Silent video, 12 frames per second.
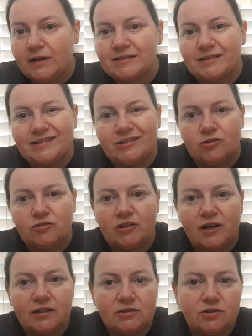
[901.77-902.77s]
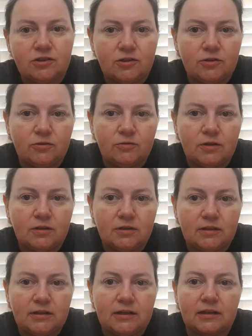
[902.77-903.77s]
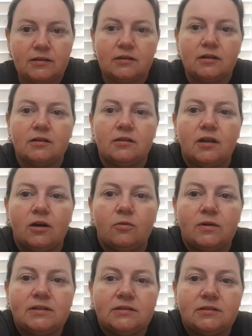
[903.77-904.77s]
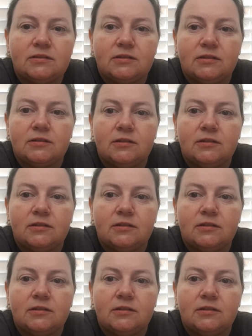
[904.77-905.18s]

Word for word: as I said, you're trying to get the lowest